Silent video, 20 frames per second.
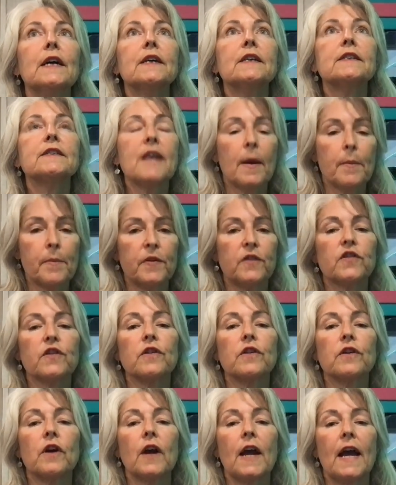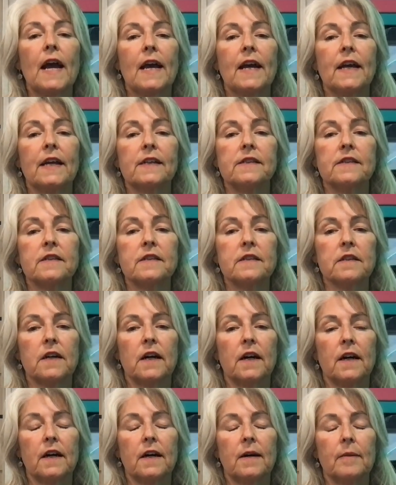temperature and
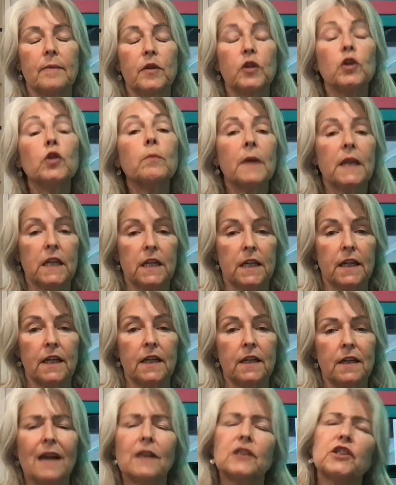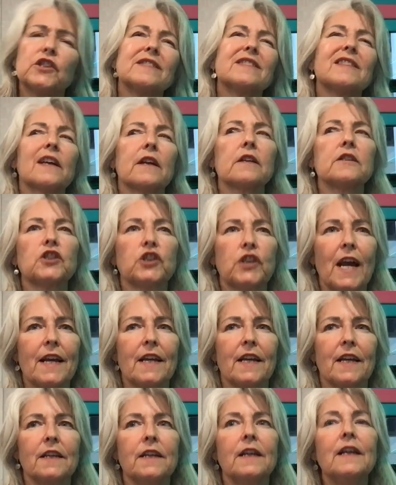humidity. I shouldn't say it'll check
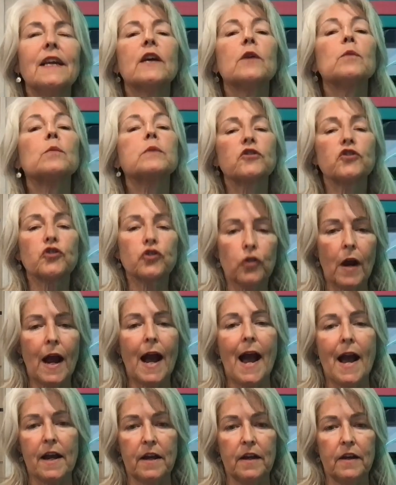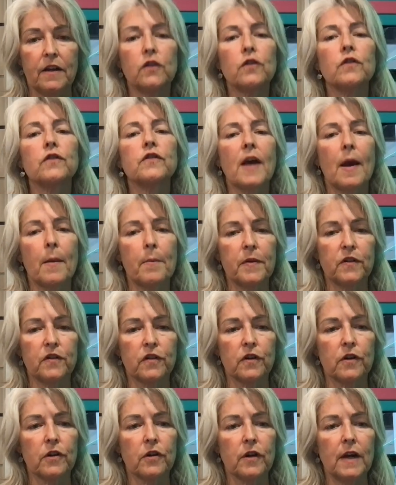it. It will track your
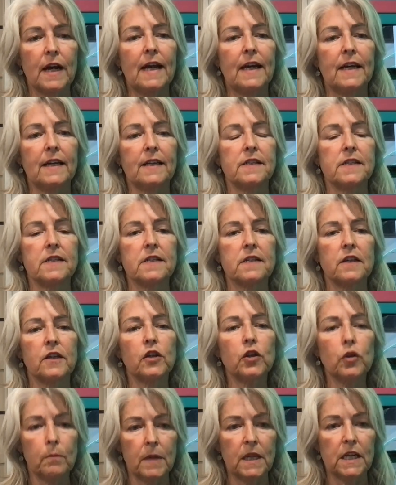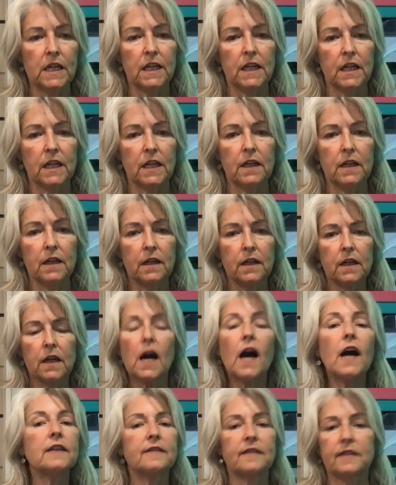temperature and humidity
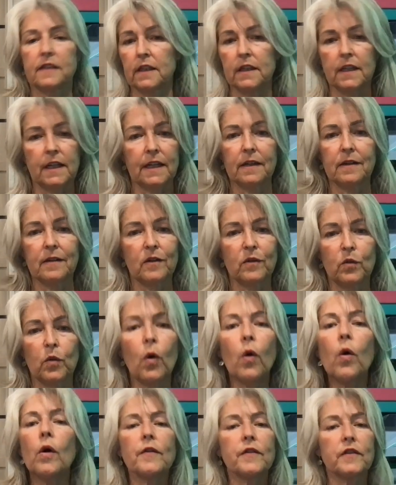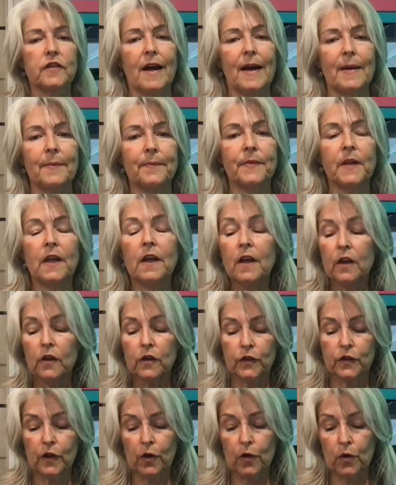constantly, all the time.
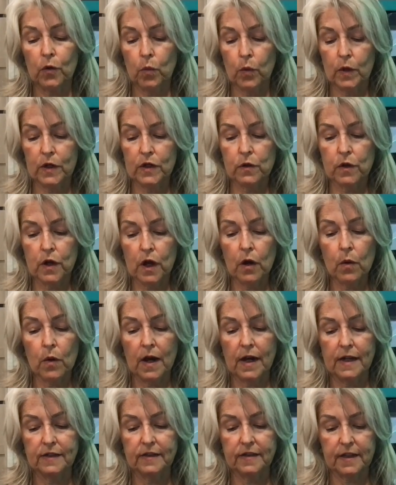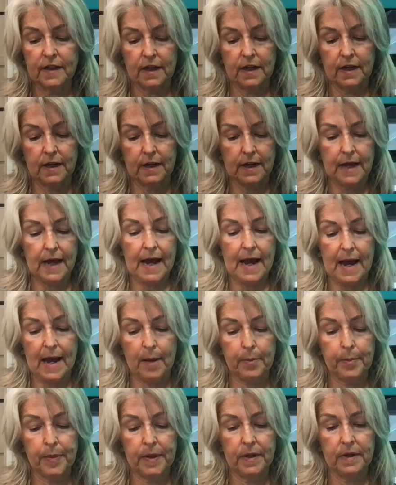So when you go on to the app,